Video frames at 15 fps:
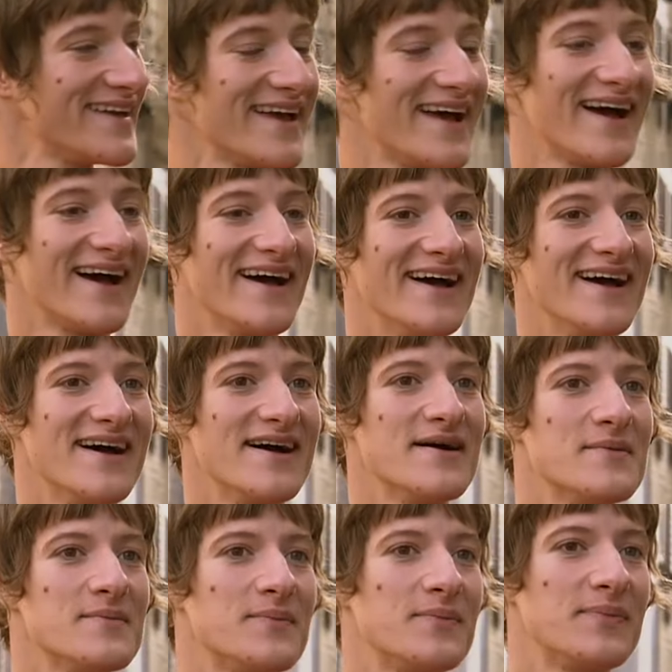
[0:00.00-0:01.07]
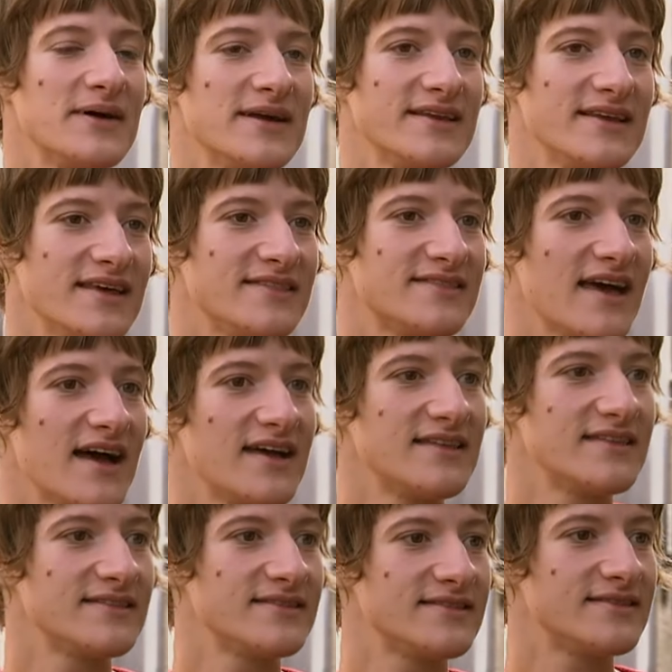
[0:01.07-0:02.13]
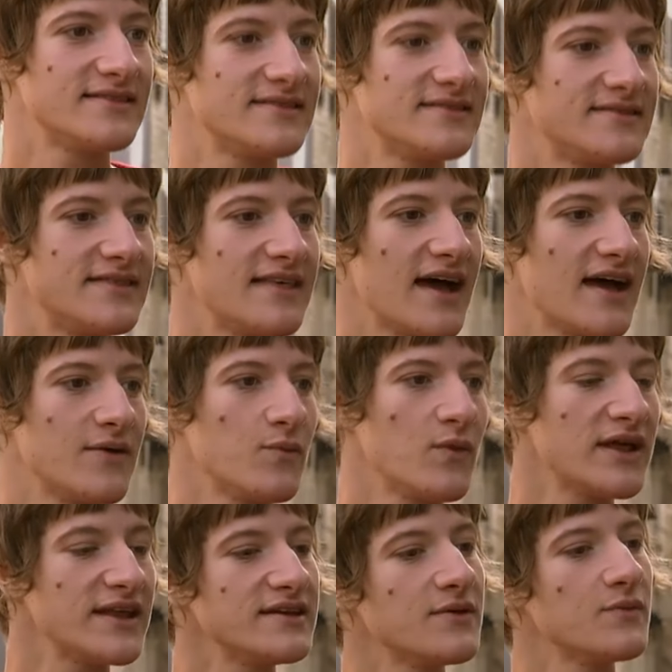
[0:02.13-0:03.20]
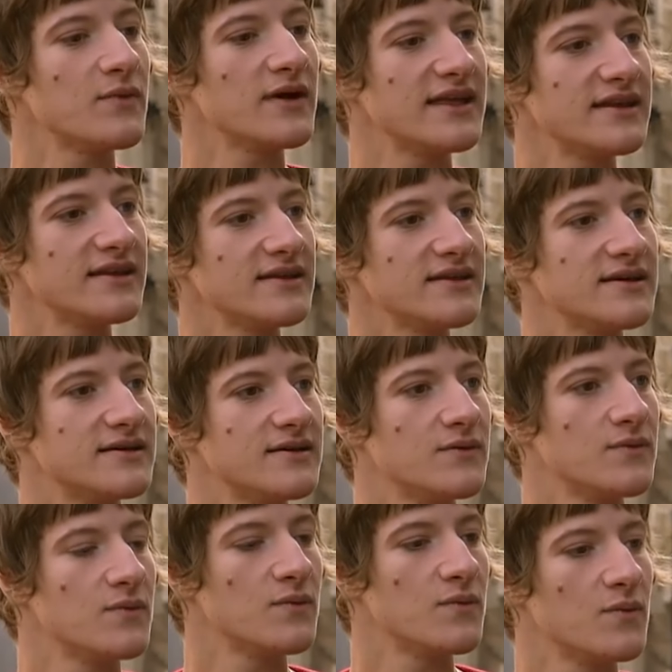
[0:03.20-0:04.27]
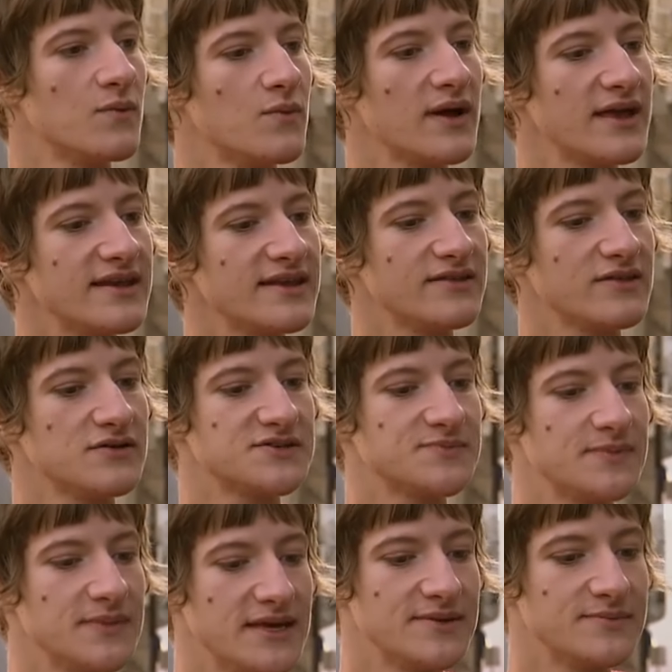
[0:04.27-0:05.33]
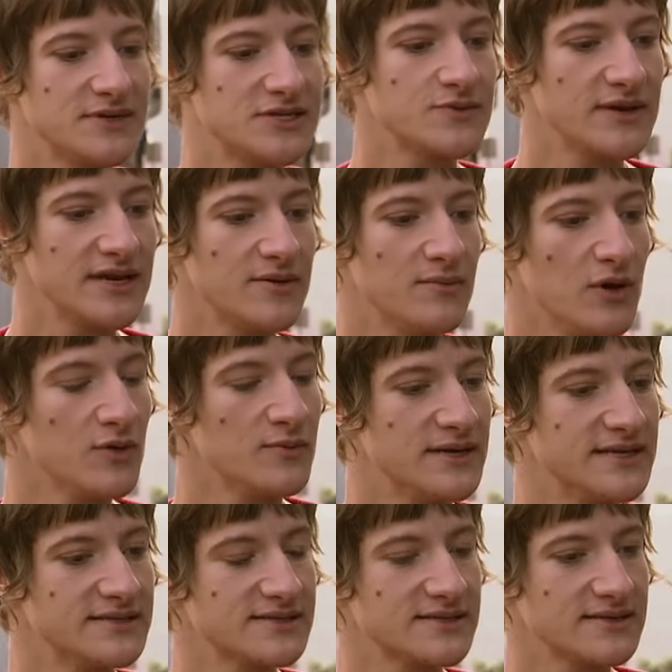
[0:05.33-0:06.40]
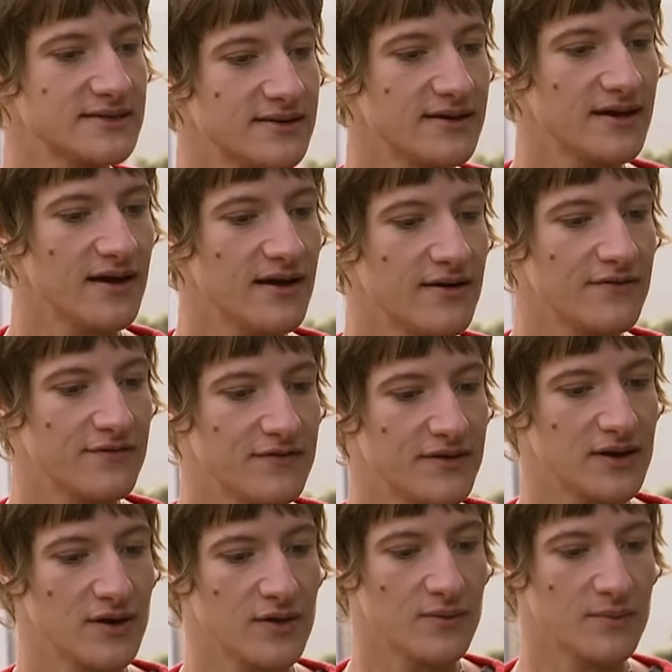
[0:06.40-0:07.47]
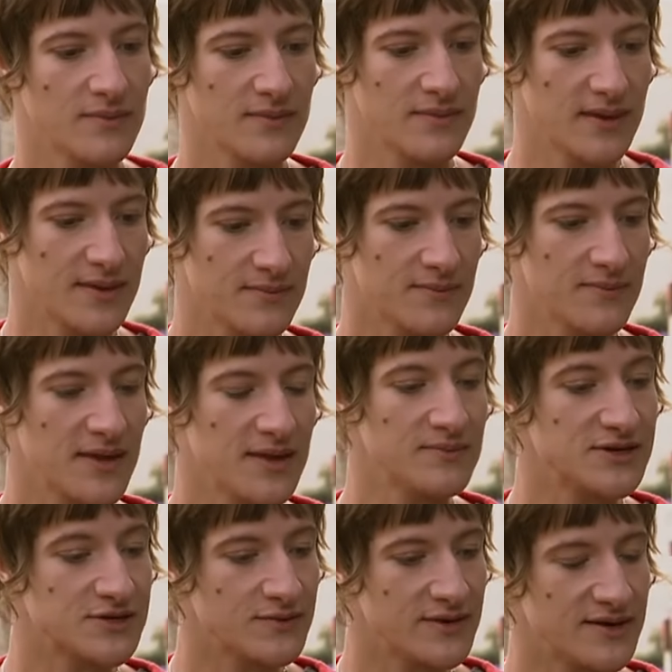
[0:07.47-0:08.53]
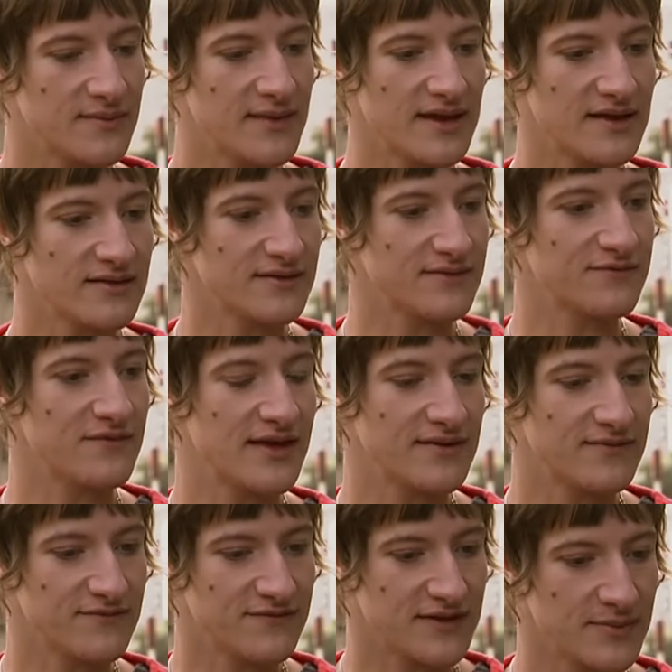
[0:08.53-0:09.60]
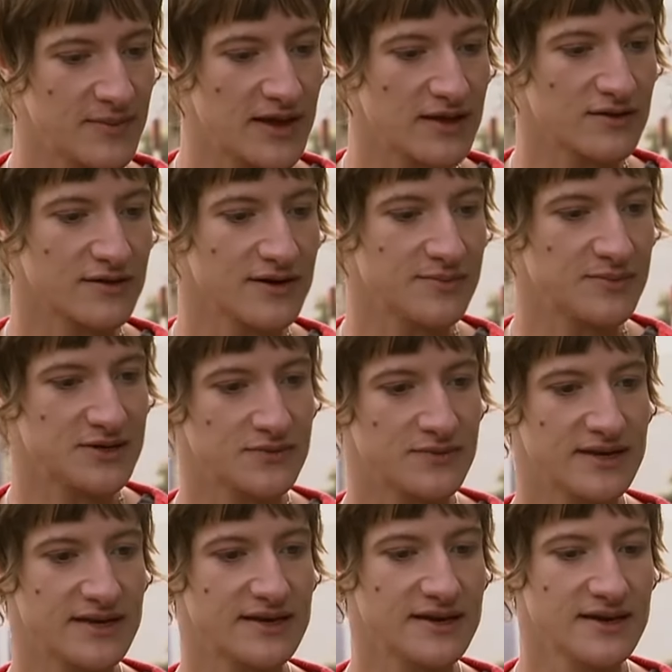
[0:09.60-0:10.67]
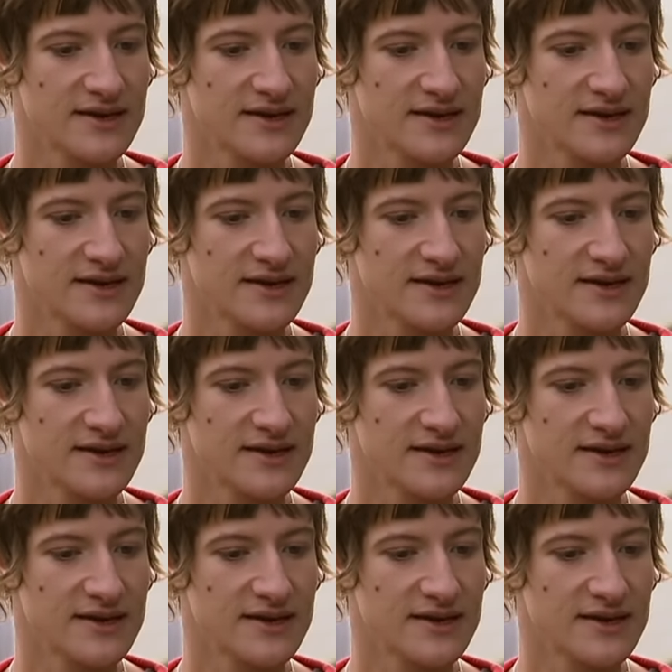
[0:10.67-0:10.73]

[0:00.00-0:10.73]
Yeah. But that when in those in-between moments of, you know, in between male and female, or in between